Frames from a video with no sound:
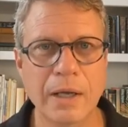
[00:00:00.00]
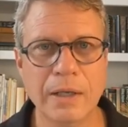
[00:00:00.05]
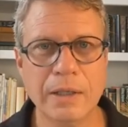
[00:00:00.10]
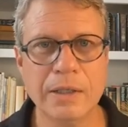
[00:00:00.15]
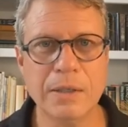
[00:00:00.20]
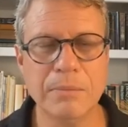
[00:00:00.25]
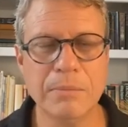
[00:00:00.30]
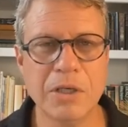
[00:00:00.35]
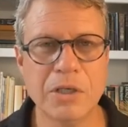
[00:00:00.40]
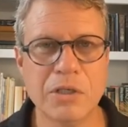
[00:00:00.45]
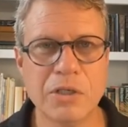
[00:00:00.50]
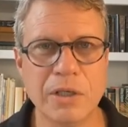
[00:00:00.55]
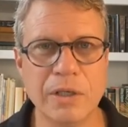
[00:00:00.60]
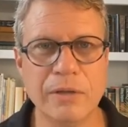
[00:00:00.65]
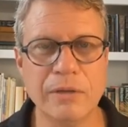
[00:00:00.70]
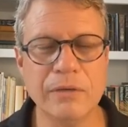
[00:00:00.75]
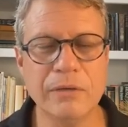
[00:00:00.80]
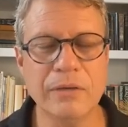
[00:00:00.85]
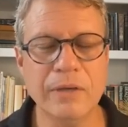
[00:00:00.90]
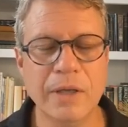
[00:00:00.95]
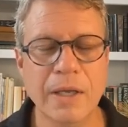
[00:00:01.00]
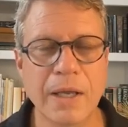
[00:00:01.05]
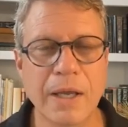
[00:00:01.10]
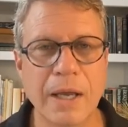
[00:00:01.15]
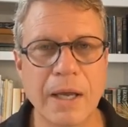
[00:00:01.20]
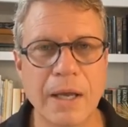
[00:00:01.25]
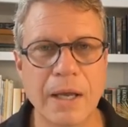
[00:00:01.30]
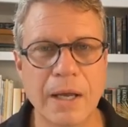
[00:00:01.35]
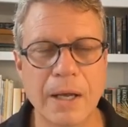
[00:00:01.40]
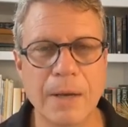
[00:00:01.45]
commissions
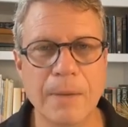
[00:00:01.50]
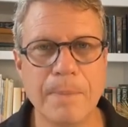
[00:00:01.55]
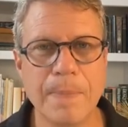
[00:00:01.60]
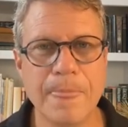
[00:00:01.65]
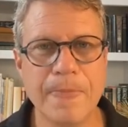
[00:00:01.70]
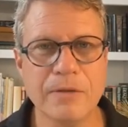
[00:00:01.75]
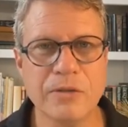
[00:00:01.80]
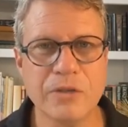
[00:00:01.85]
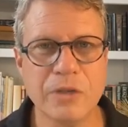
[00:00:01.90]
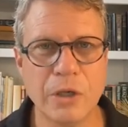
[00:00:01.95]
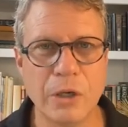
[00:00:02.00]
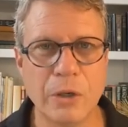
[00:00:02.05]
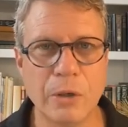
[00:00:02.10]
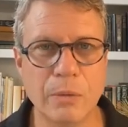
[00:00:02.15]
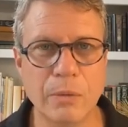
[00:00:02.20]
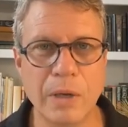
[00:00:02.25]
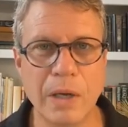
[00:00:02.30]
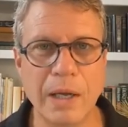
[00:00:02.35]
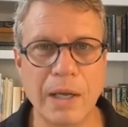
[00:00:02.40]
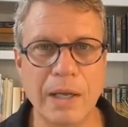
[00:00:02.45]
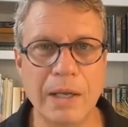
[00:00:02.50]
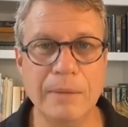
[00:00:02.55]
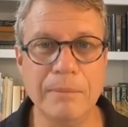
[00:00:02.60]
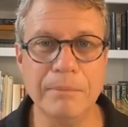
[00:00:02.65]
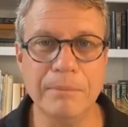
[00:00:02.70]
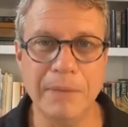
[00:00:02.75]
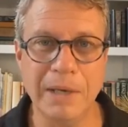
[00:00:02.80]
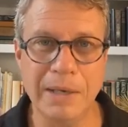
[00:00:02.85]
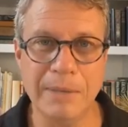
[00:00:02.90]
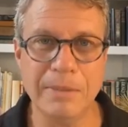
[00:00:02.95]
um, so uh,
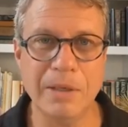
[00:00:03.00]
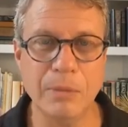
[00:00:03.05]
maybe